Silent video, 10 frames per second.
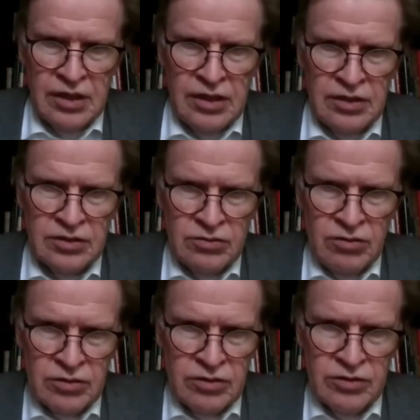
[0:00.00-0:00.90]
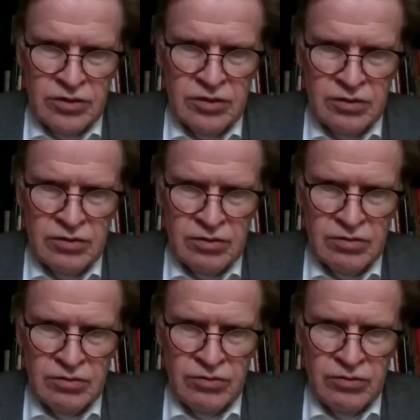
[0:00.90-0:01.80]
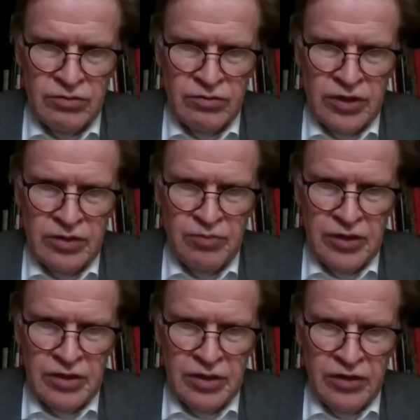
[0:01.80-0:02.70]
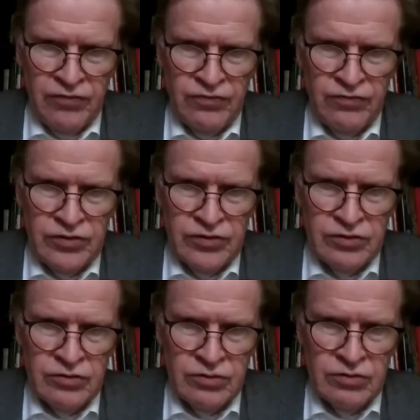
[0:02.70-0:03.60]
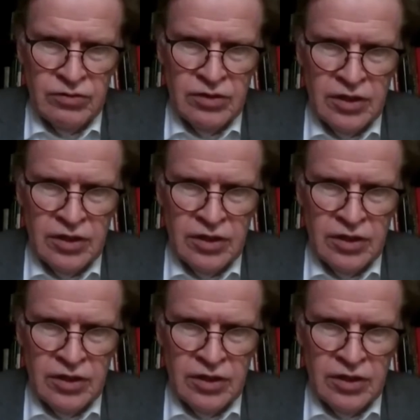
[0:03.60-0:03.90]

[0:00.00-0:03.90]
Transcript: is not going to really be enough to